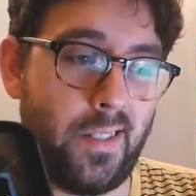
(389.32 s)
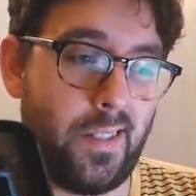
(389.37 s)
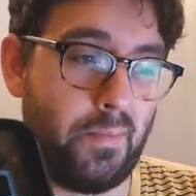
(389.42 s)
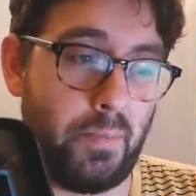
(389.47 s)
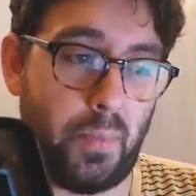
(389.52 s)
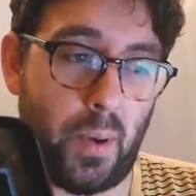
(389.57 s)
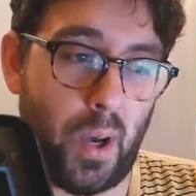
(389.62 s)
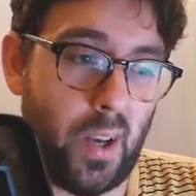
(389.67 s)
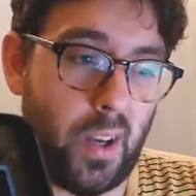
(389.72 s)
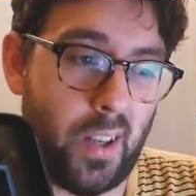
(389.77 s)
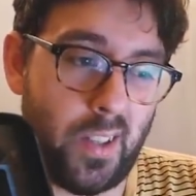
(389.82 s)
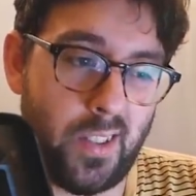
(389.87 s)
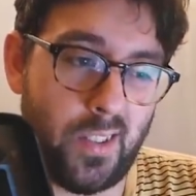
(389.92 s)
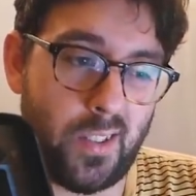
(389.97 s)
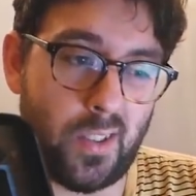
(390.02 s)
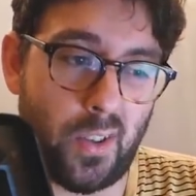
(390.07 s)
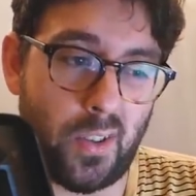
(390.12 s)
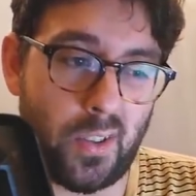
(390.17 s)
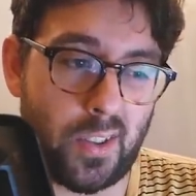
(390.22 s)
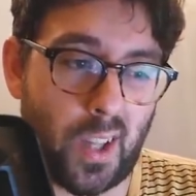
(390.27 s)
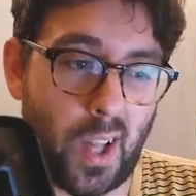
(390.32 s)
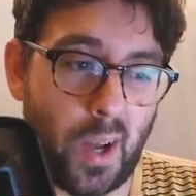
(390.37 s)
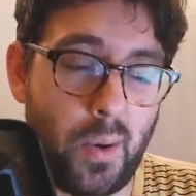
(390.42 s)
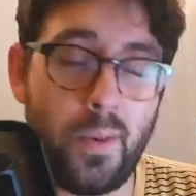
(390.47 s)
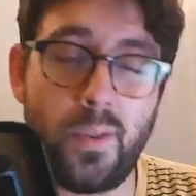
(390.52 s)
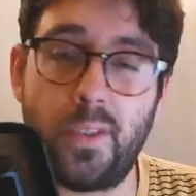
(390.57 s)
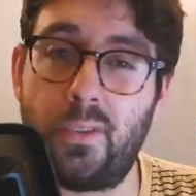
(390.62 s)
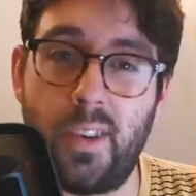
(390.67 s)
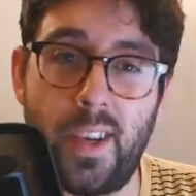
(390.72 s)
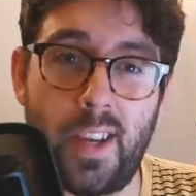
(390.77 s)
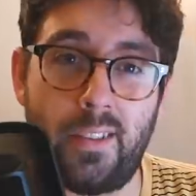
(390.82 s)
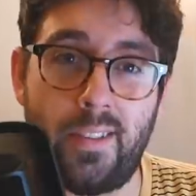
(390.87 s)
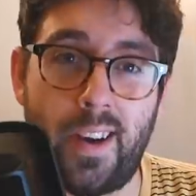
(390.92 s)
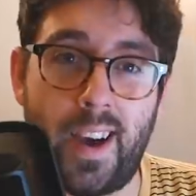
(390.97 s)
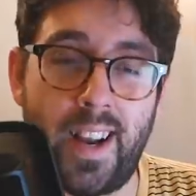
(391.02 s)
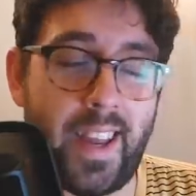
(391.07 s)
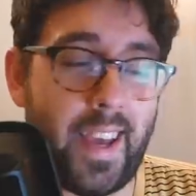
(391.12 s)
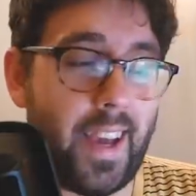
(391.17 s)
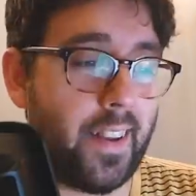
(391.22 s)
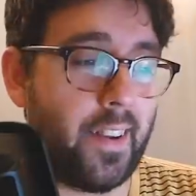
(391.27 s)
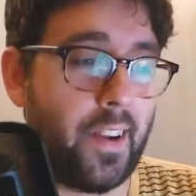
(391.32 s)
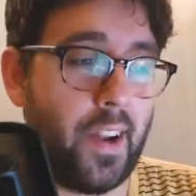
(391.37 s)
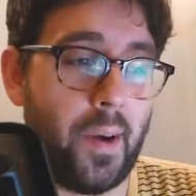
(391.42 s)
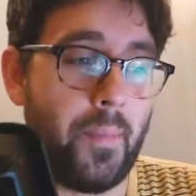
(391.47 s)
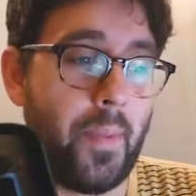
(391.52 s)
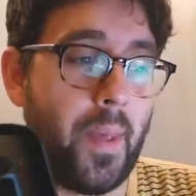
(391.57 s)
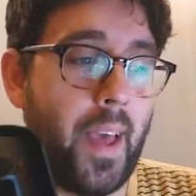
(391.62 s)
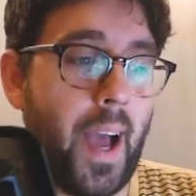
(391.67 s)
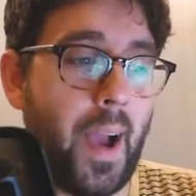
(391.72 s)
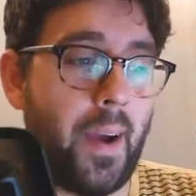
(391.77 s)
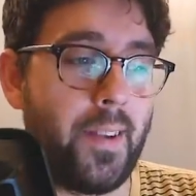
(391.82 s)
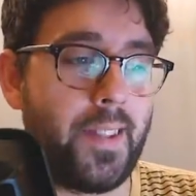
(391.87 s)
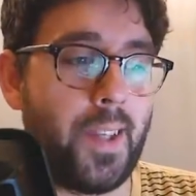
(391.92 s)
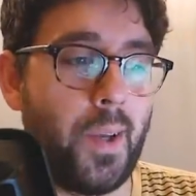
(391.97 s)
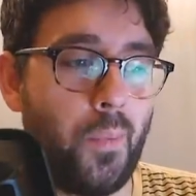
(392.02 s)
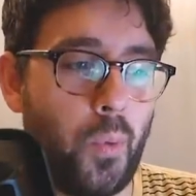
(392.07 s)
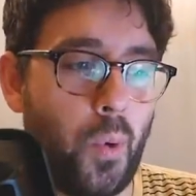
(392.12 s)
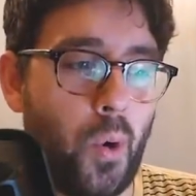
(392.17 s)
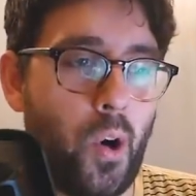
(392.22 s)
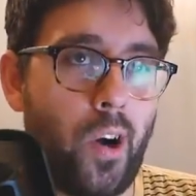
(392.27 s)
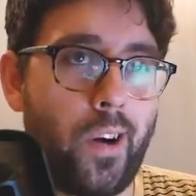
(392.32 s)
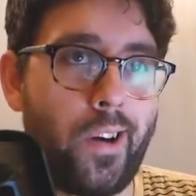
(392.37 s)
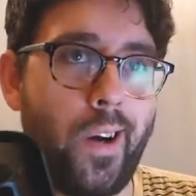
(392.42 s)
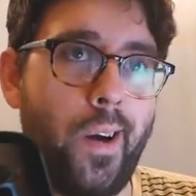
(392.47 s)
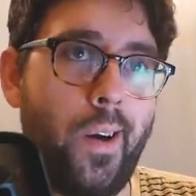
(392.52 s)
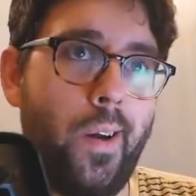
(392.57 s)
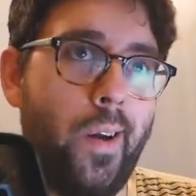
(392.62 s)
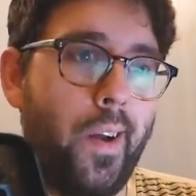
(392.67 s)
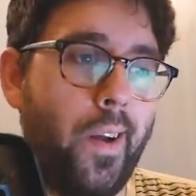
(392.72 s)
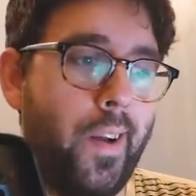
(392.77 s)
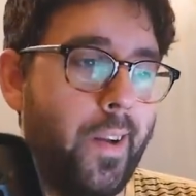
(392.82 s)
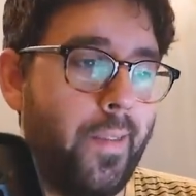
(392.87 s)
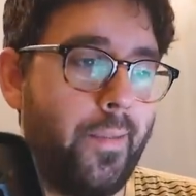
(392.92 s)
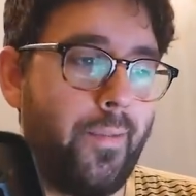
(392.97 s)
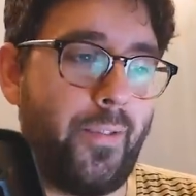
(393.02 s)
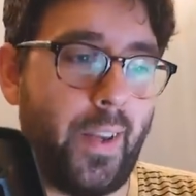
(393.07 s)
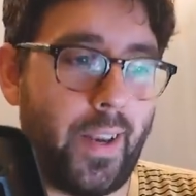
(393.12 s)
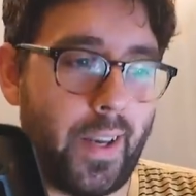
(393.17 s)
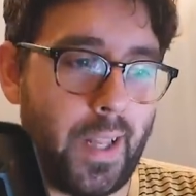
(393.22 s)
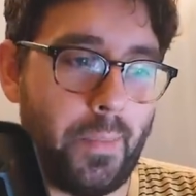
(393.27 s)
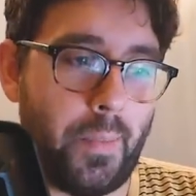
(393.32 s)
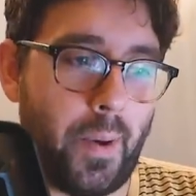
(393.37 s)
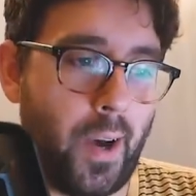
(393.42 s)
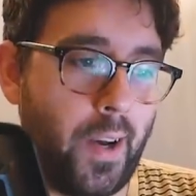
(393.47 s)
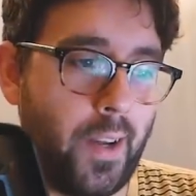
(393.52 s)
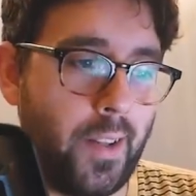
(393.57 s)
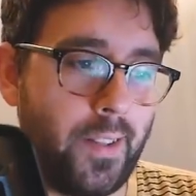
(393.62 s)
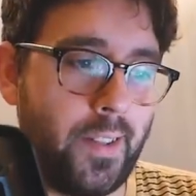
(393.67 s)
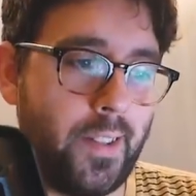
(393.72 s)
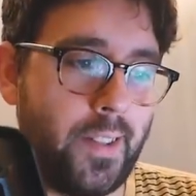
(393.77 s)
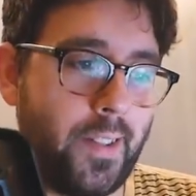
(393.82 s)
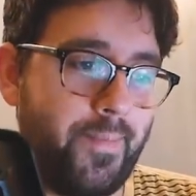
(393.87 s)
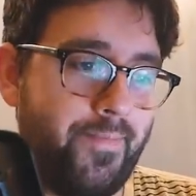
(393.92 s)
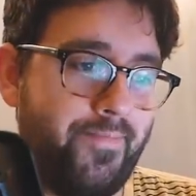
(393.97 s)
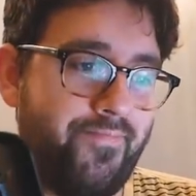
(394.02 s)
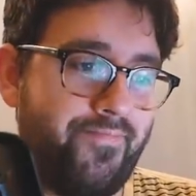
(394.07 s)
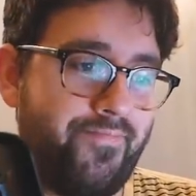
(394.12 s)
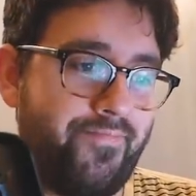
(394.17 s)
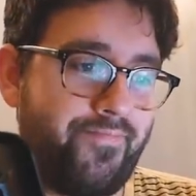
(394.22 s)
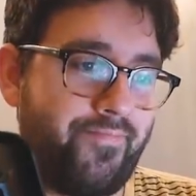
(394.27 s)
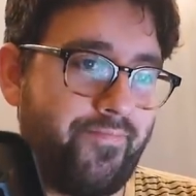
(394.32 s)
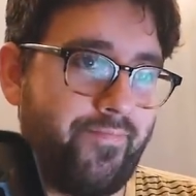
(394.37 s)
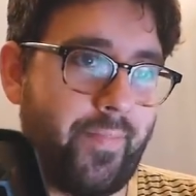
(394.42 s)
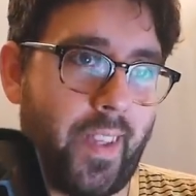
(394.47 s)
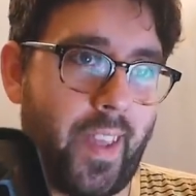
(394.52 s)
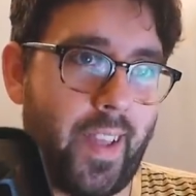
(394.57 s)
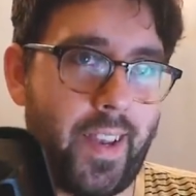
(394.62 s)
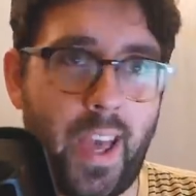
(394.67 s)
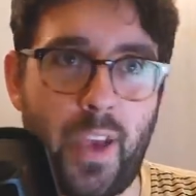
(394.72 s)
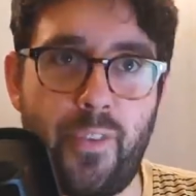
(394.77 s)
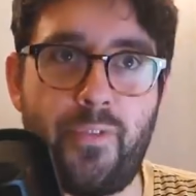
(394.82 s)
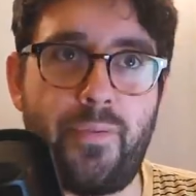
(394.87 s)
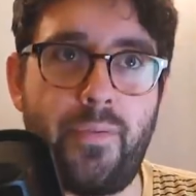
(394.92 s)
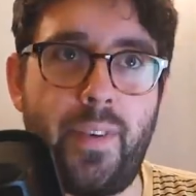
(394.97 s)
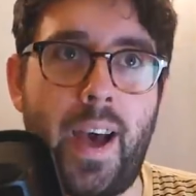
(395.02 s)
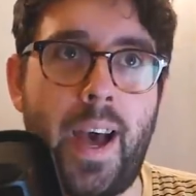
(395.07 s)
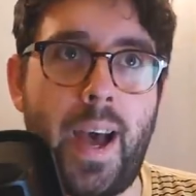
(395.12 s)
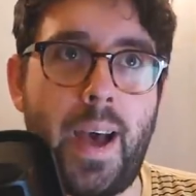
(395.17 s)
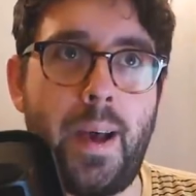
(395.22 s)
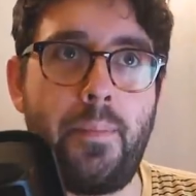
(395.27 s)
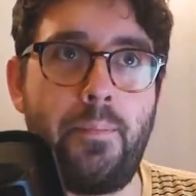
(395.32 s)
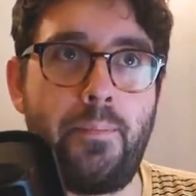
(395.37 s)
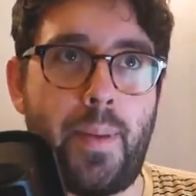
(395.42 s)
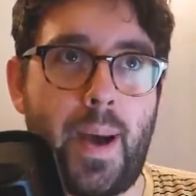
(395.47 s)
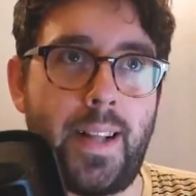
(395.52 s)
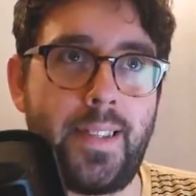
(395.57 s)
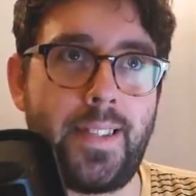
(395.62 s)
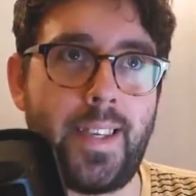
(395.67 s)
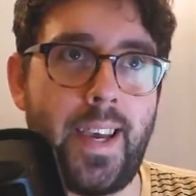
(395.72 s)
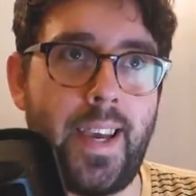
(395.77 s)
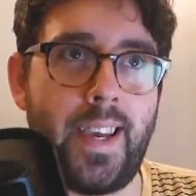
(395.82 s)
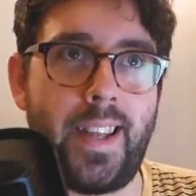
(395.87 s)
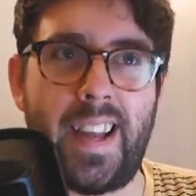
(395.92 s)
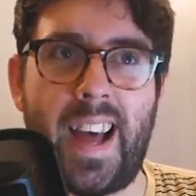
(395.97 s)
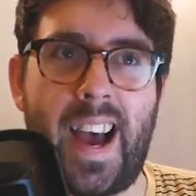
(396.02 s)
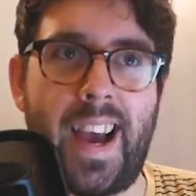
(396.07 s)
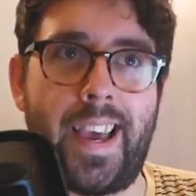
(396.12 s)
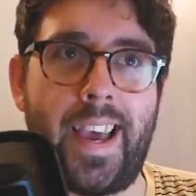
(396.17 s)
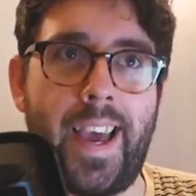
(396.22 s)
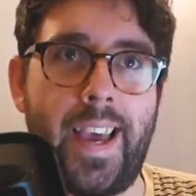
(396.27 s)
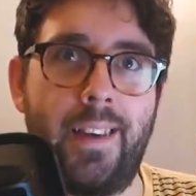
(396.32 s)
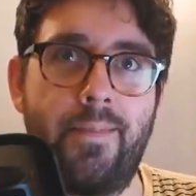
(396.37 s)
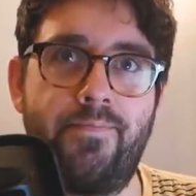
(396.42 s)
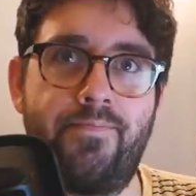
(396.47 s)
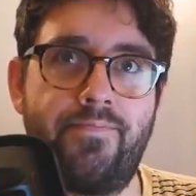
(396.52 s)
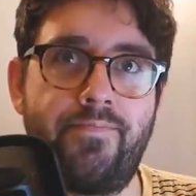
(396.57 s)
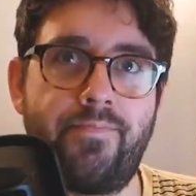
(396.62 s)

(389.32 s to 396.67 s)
Burns or Stones or Egan-Riley, I don't know. I'm going to say Walker, Finley, Burns, Nath, uh, Bette and Ake.